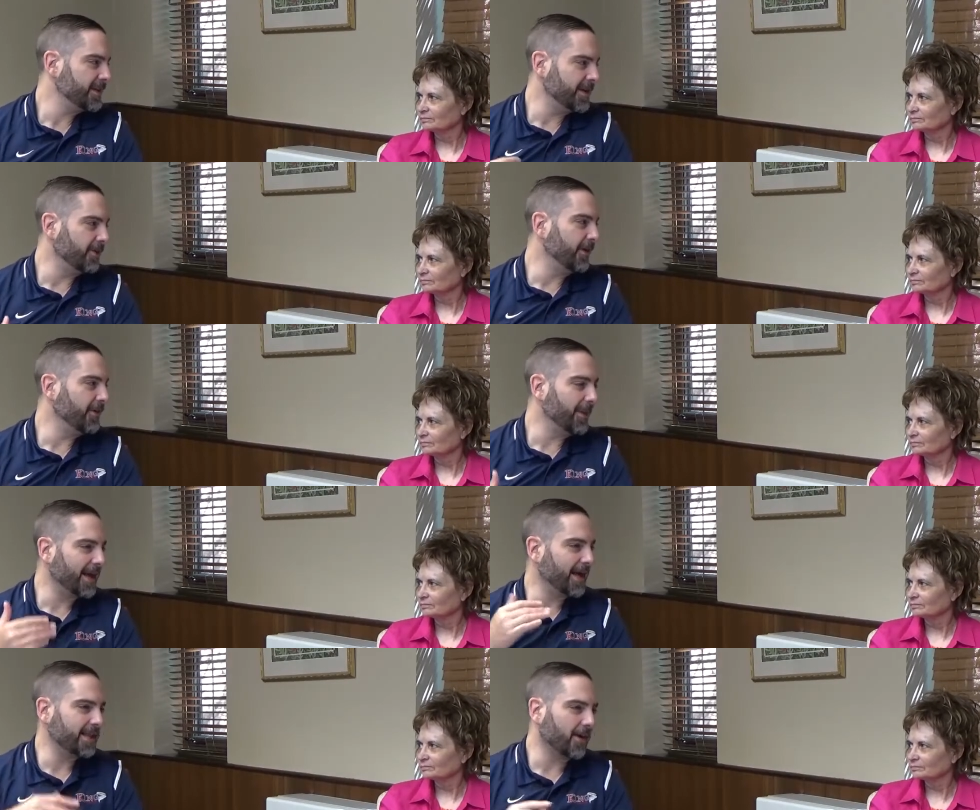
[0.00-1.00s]
Speaker 1: you know, everybody
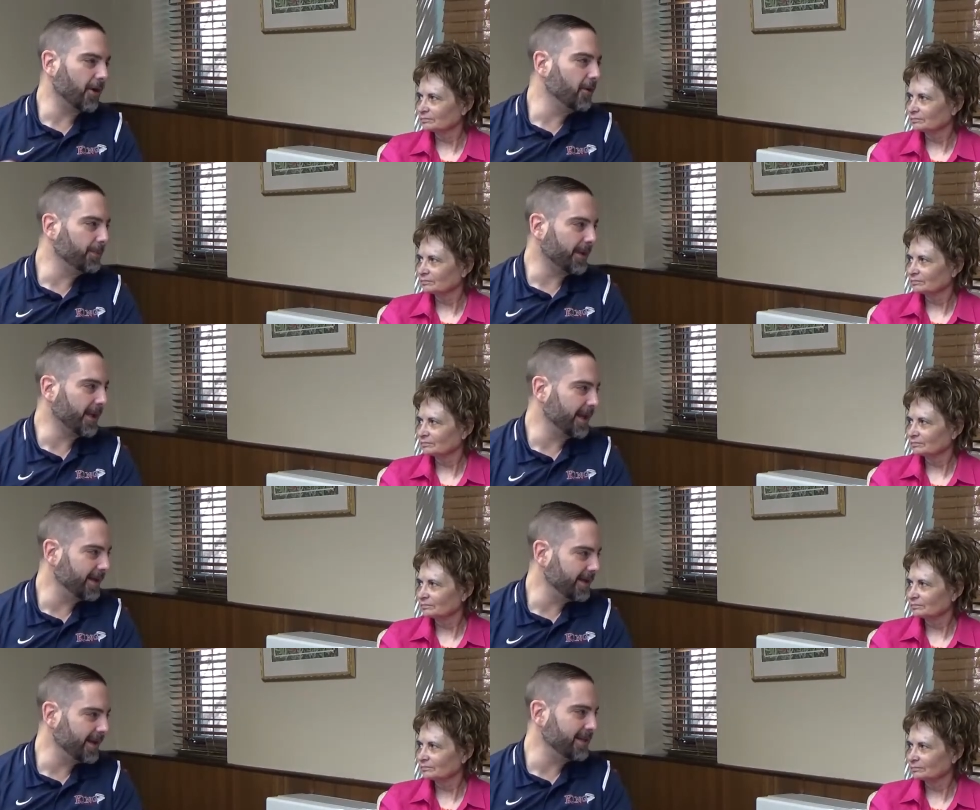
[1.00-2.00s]
got their own plate,
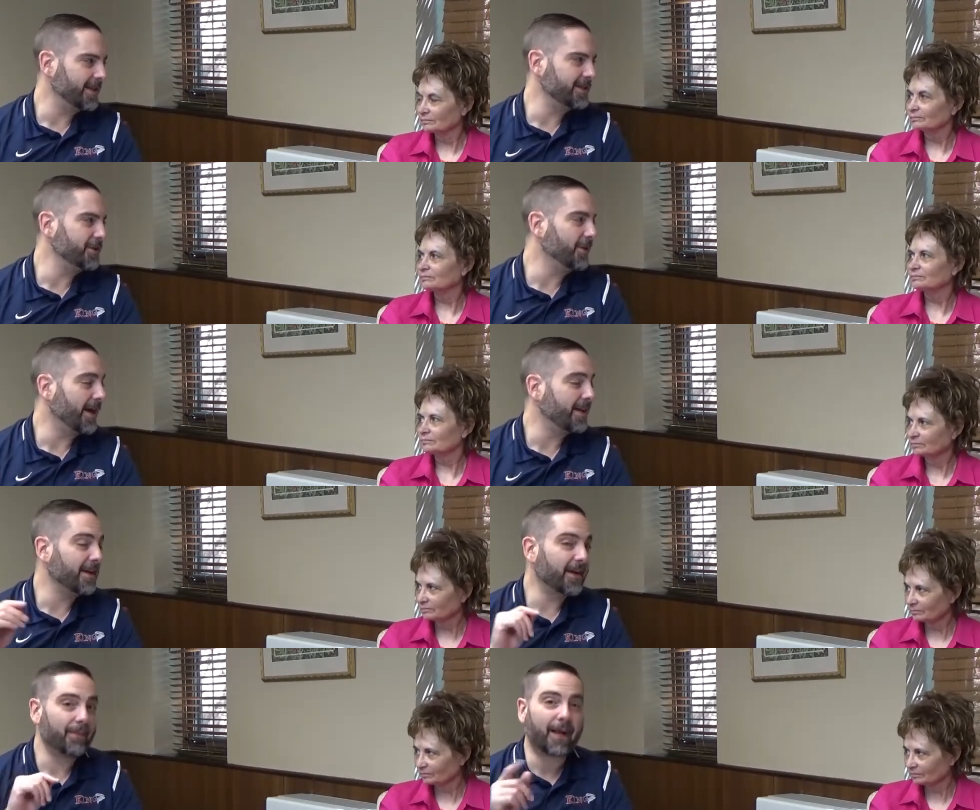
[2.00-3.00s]
and then you had
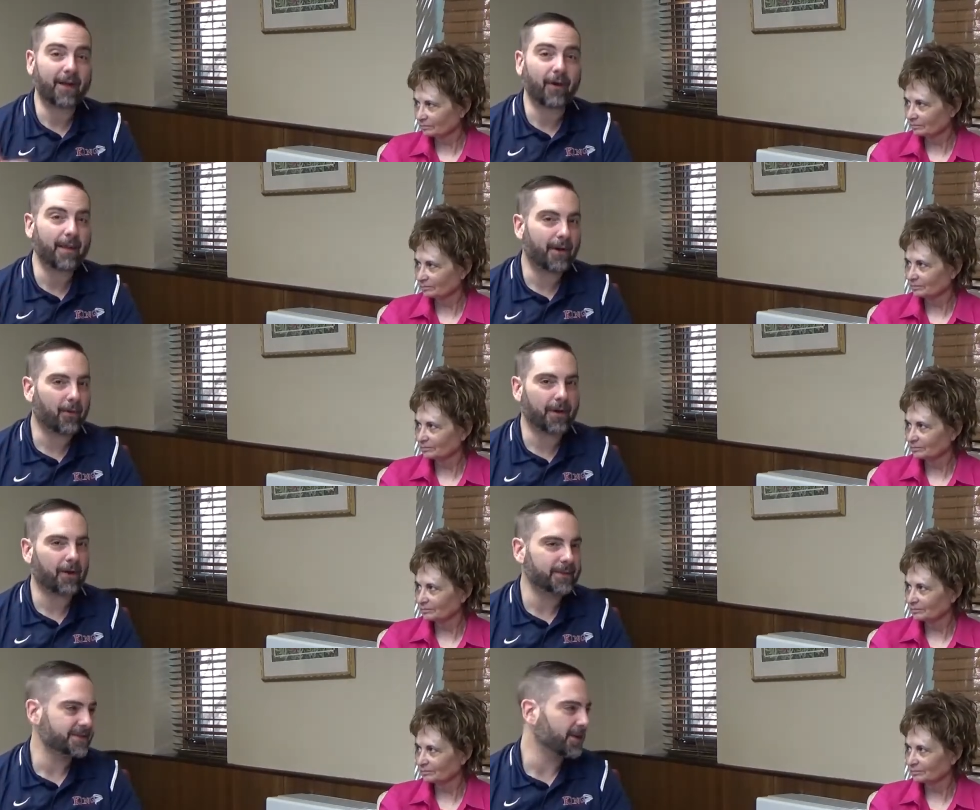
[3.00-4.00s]
to. And my grandma would
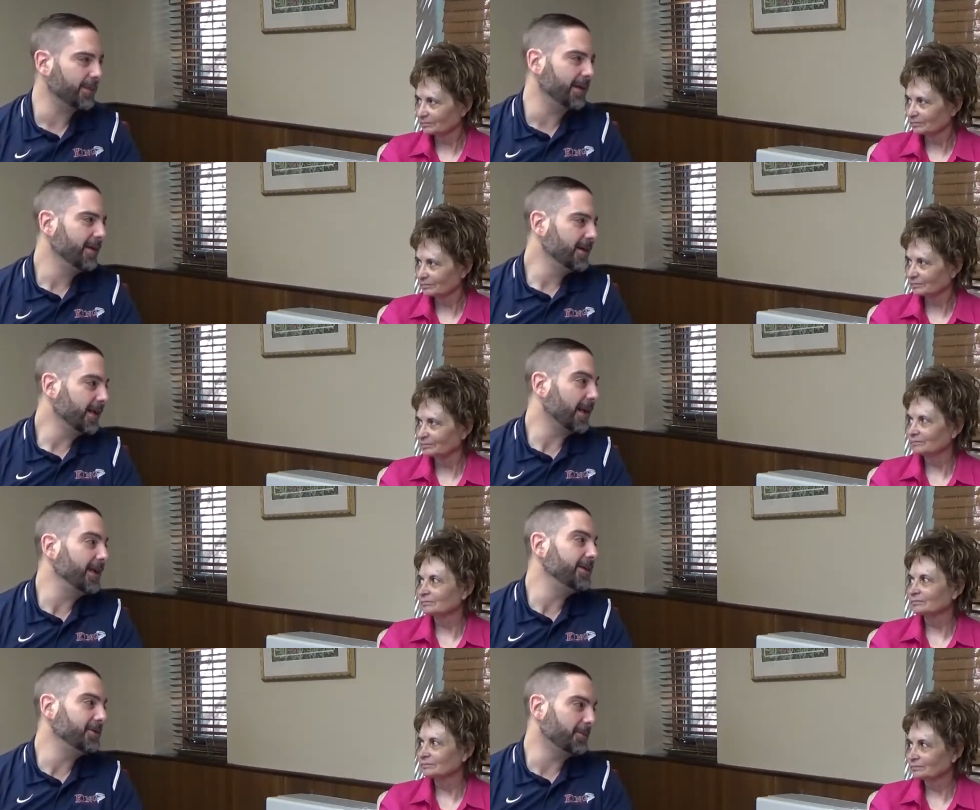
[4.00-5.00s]
always tell me,
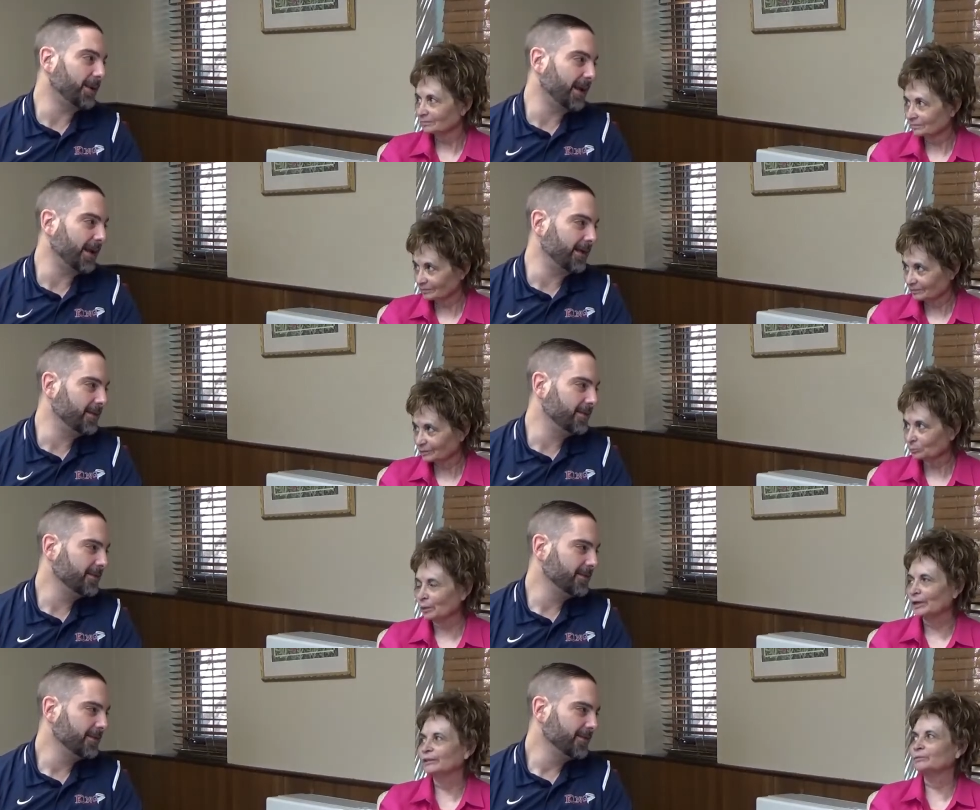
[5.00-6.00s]
"Clean your plate."
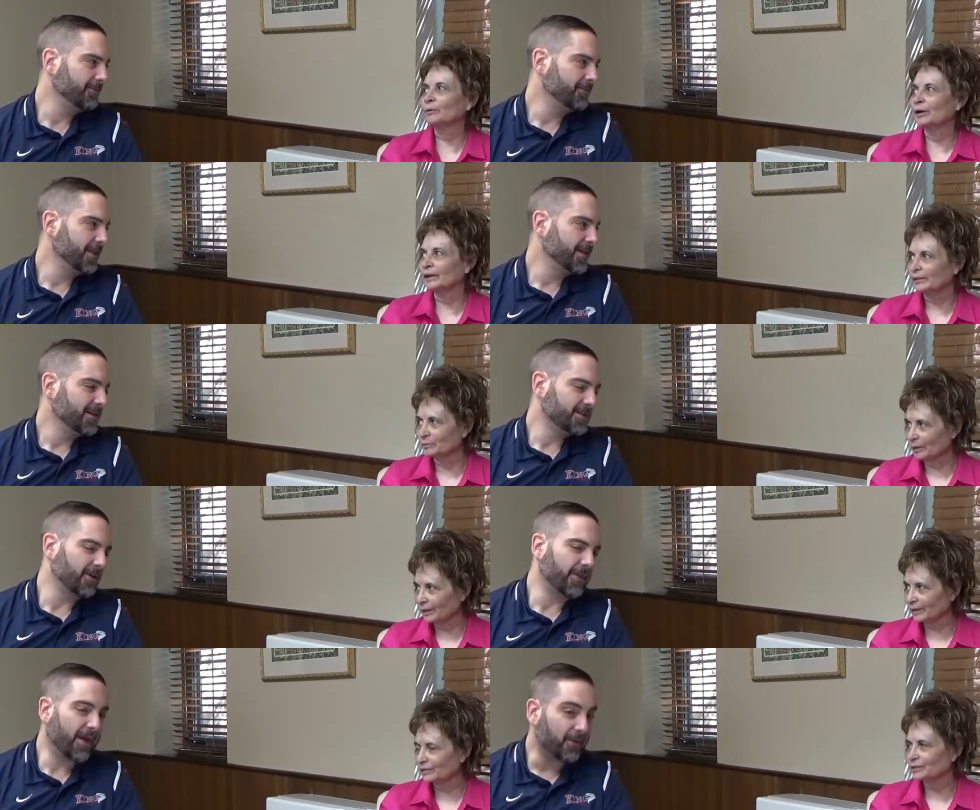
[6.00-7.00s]
Speaker 2: Right, right, right. So
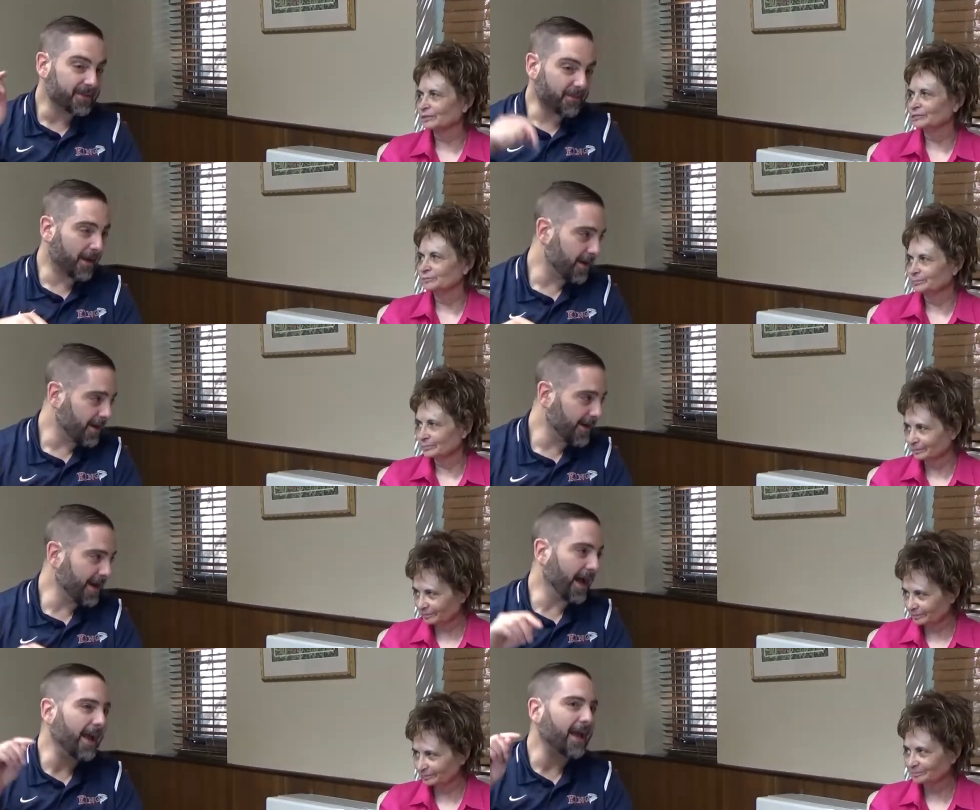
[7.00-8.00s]
that
Speaker 1: was mine.
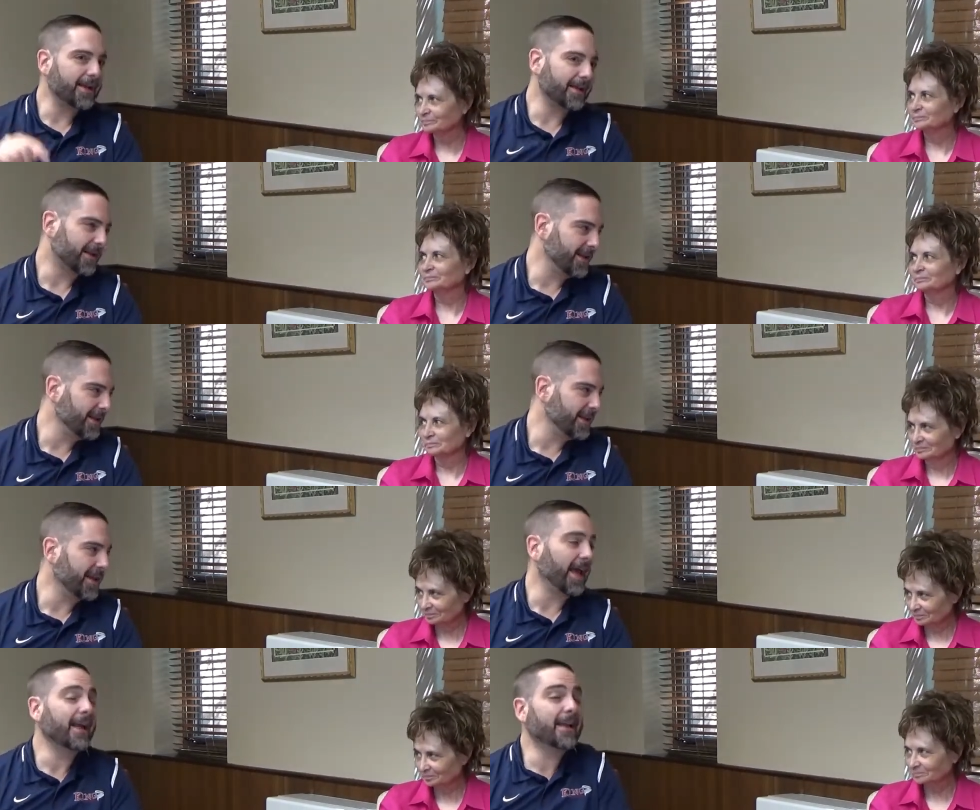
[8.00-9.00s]
I had to clean it,
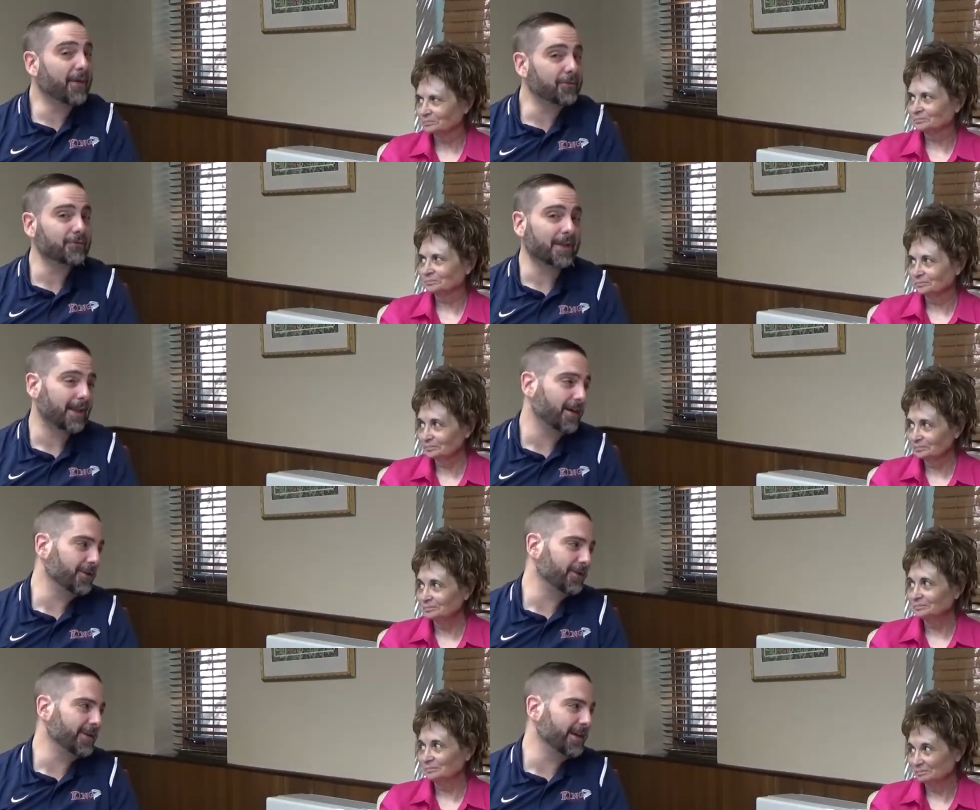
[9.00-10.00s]
and I was really
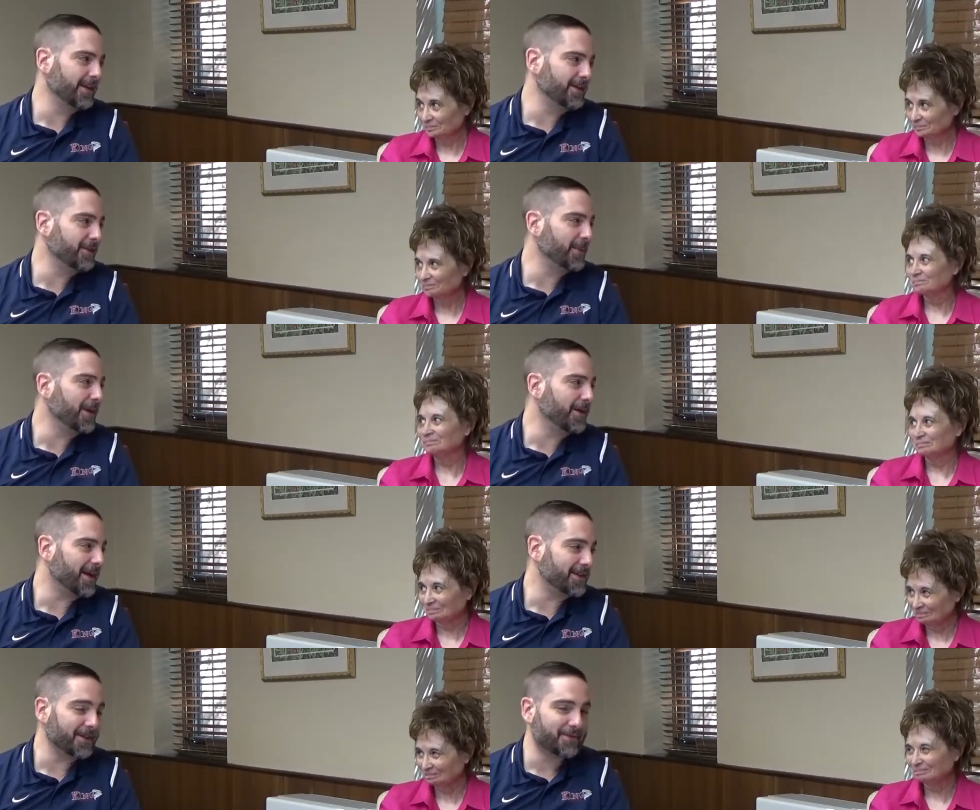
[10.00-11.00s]
hungry. And you better
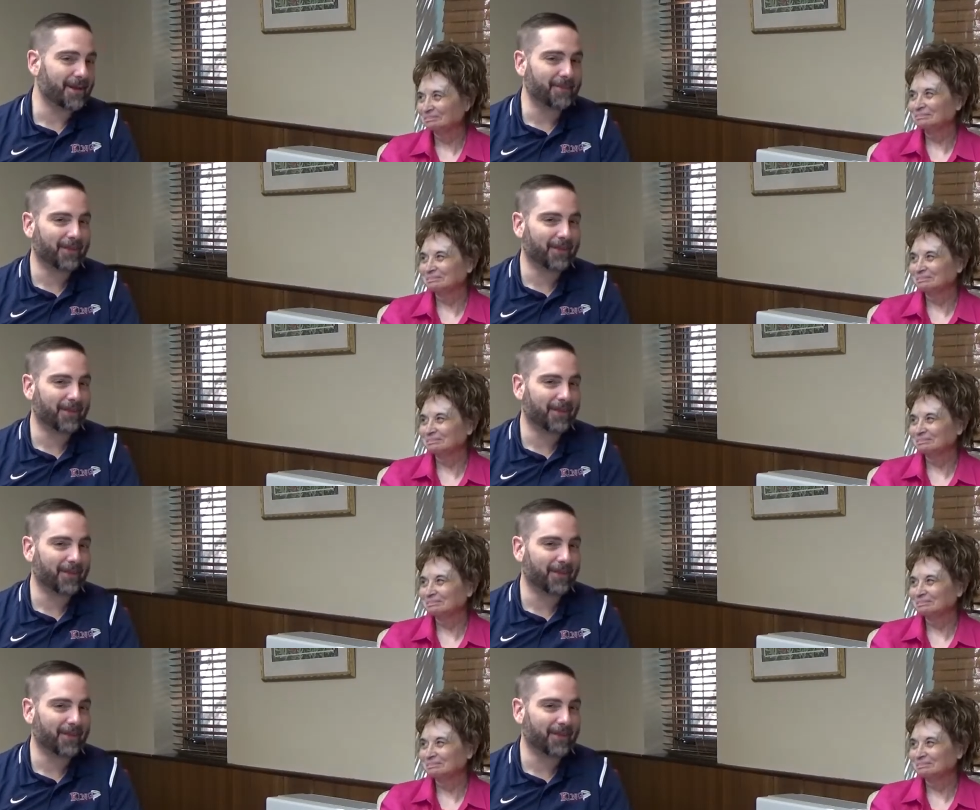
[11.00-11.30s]
not touch my